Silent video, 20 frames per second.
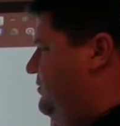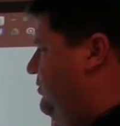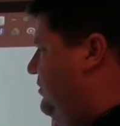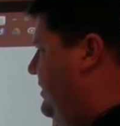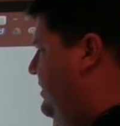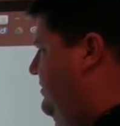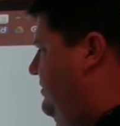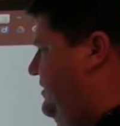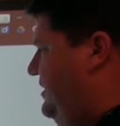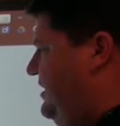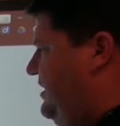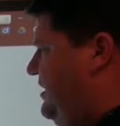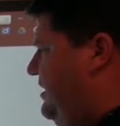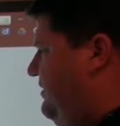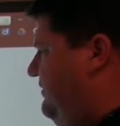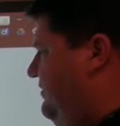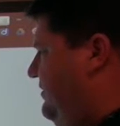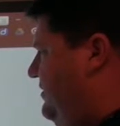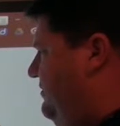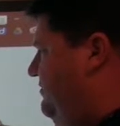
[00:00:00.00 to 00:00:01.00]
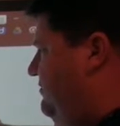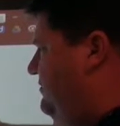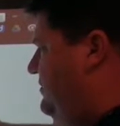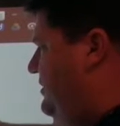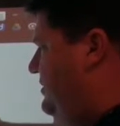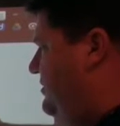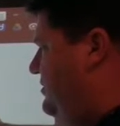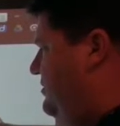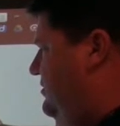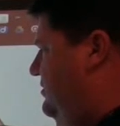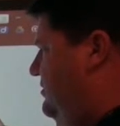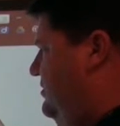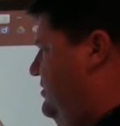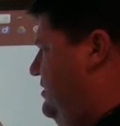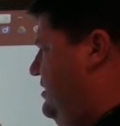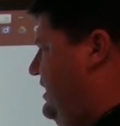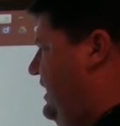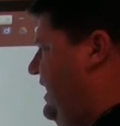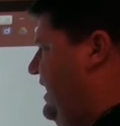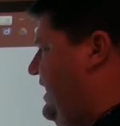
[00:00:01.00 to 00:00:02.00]
to play with any of them
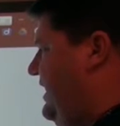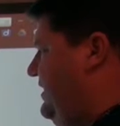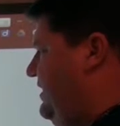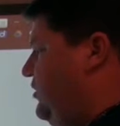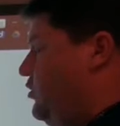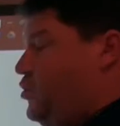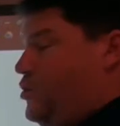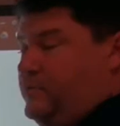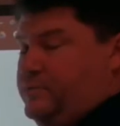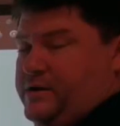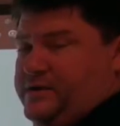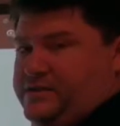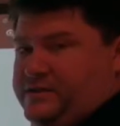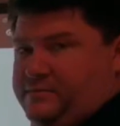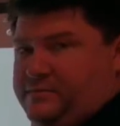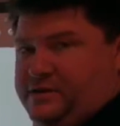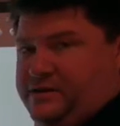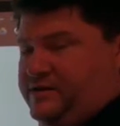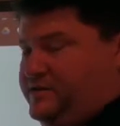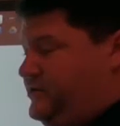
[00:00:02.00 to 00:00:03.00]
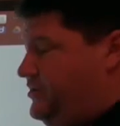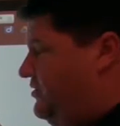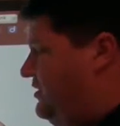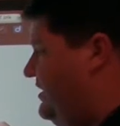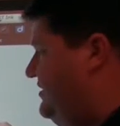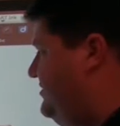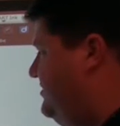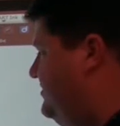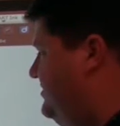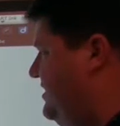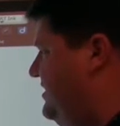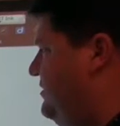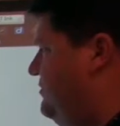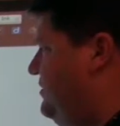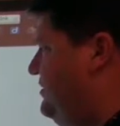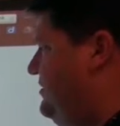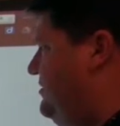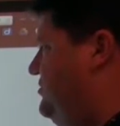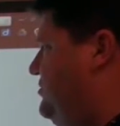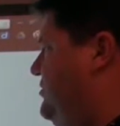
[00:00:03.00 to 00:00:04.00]
and incorporate them into your lessons any
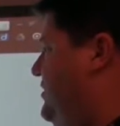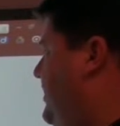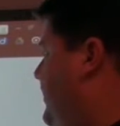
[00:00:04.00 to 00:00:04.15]
way that you